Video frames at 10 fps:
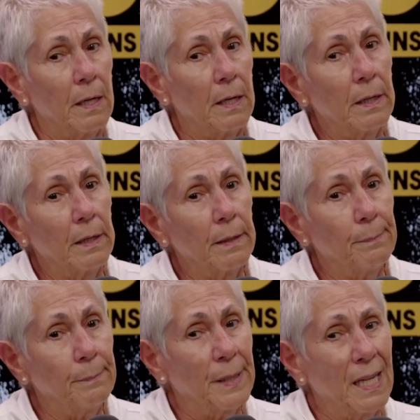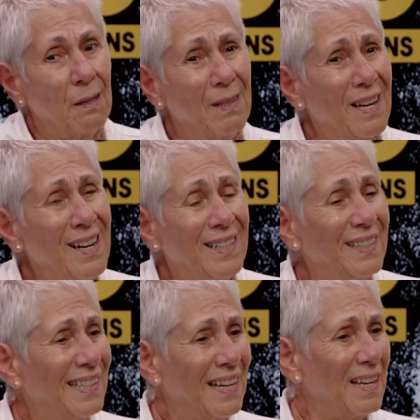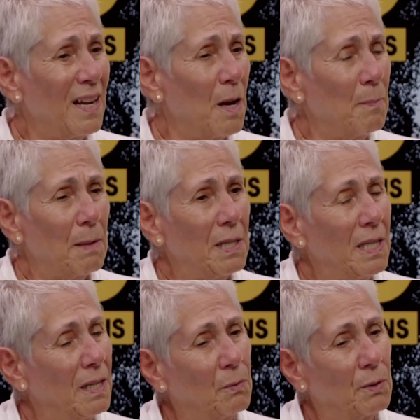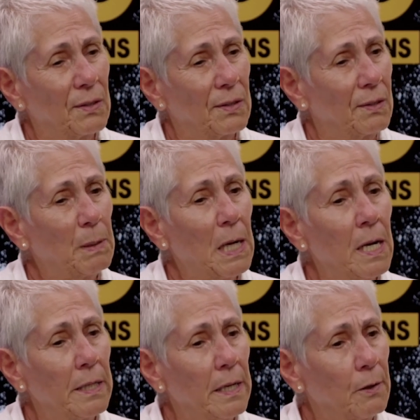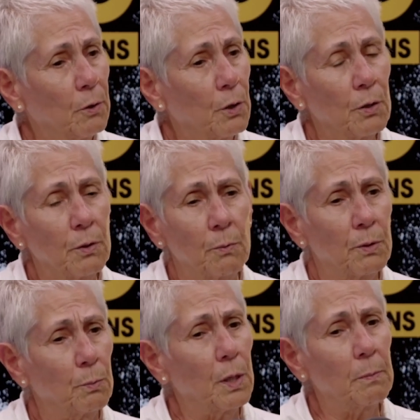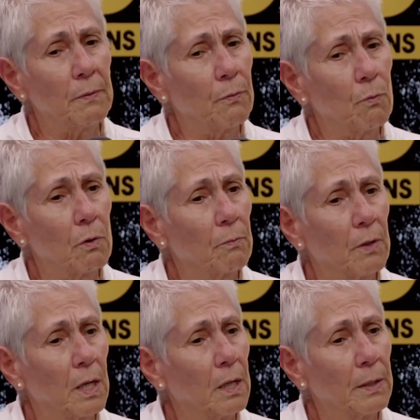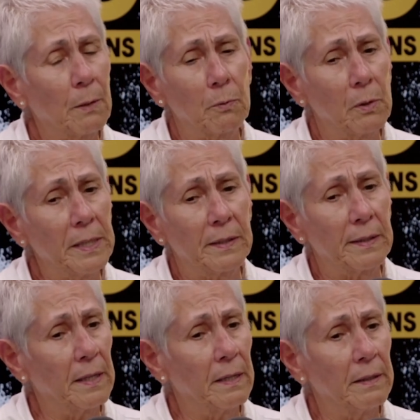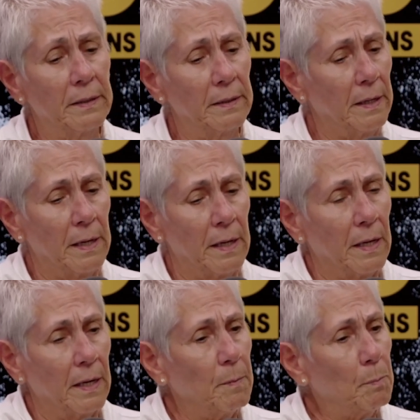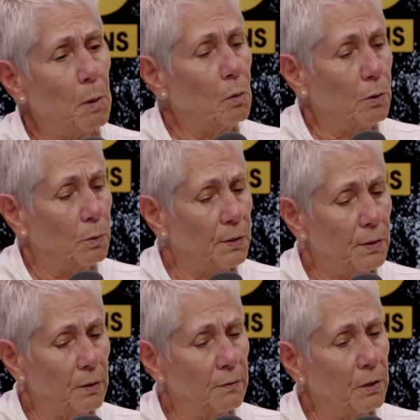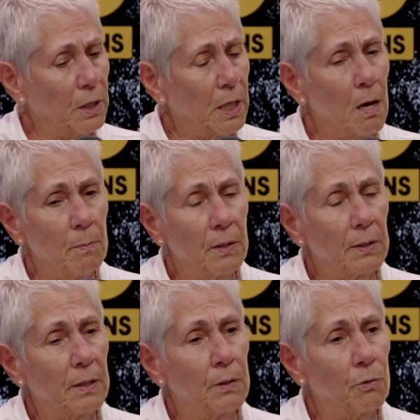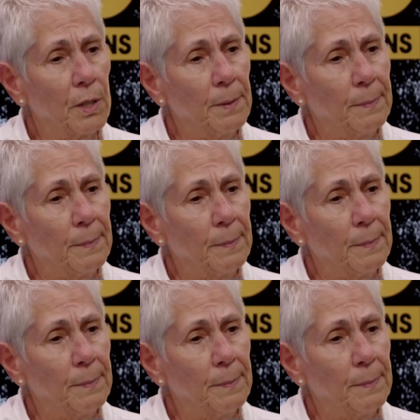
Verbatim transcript: Um, we kind of set it up. I mean, it was behind the Iron Curtain. It was well before uh, Lech Walesa and I mean, Poland was still a very communist country